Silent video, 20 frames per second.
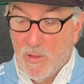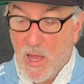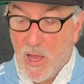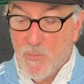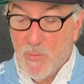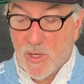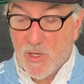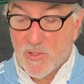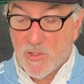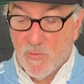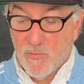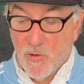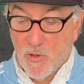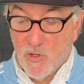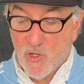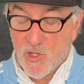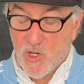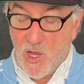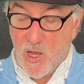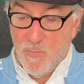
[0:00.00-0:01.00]
now because of
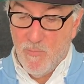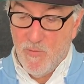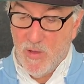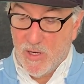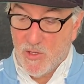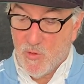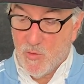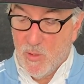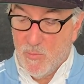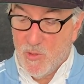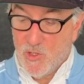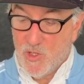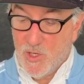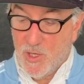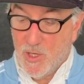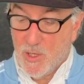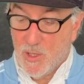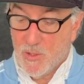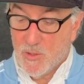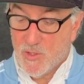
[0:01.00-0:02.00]
Photoshop, vector
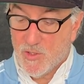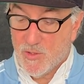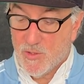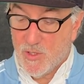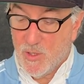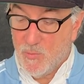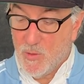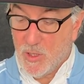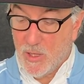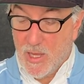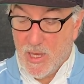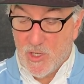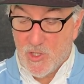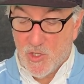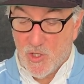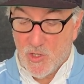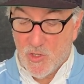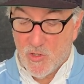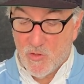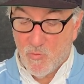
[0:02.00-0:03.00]
imaging,
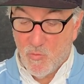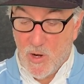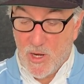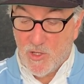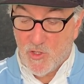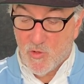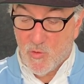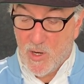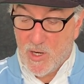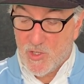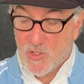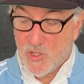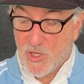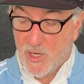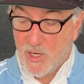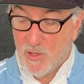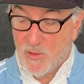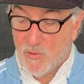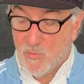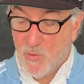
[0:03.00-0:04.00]
simulations, ray
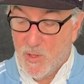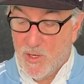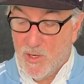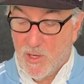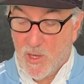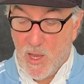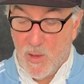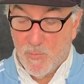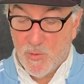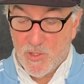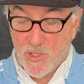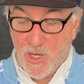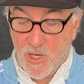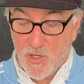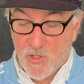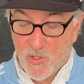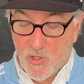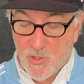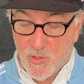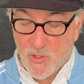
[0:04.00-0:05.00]
tracing, and 3D
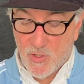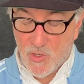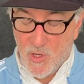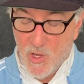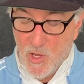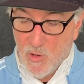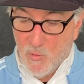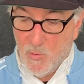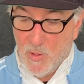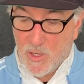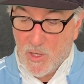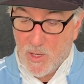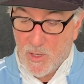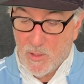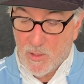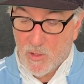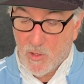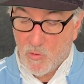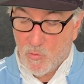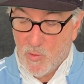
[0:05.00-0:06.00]
computations, we
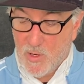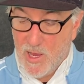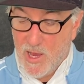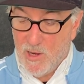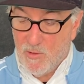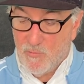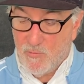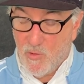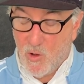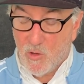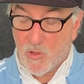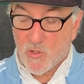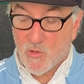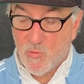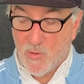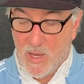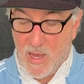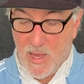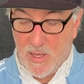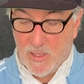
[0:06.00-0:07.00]
can create false
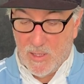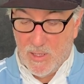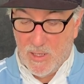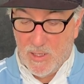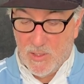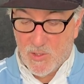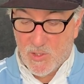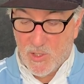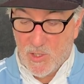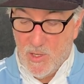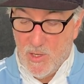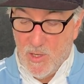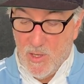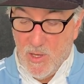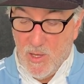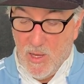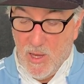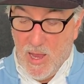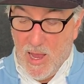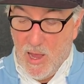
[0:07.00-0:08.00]
realities.
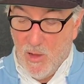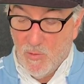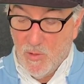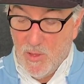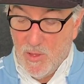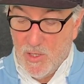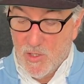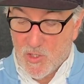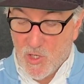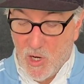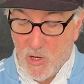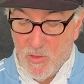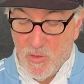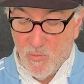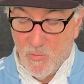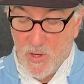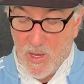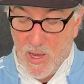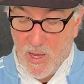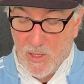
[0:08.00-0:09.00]
How do these other
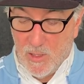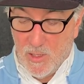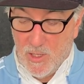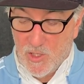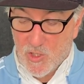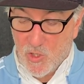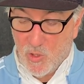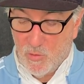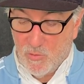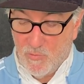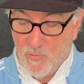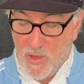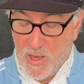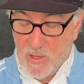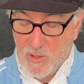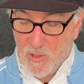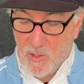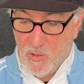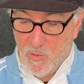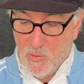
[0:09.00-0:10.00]
realities hold
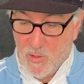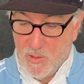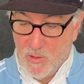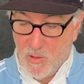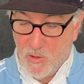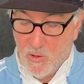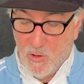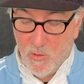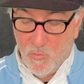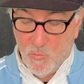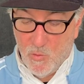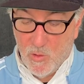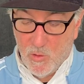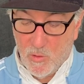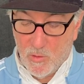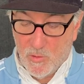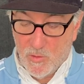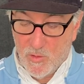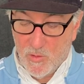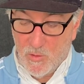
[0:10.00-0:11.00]
value in the art
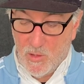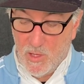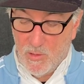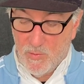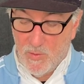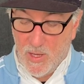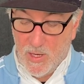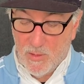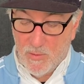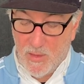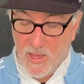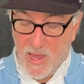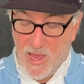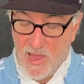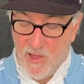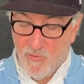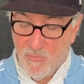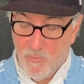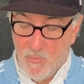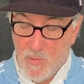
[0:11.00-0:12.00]
world? Do they think they
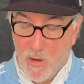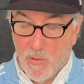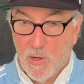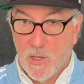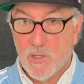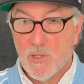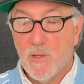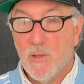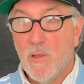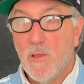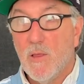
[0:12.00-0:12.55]
have merit?